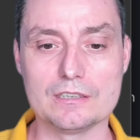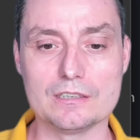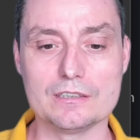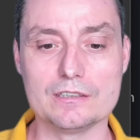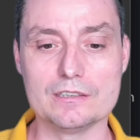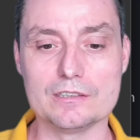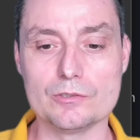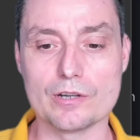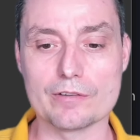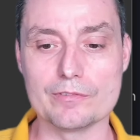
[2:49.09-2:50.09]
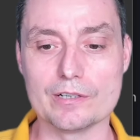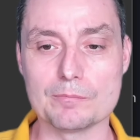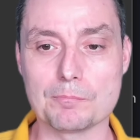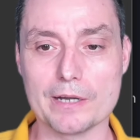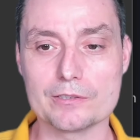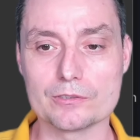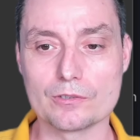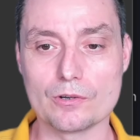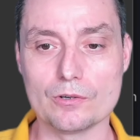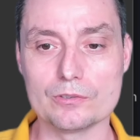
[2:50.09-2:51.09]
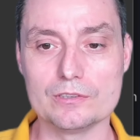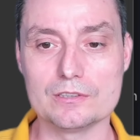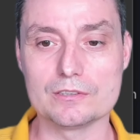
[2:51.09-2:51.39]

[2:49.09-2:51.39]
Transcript: and you have the Python code.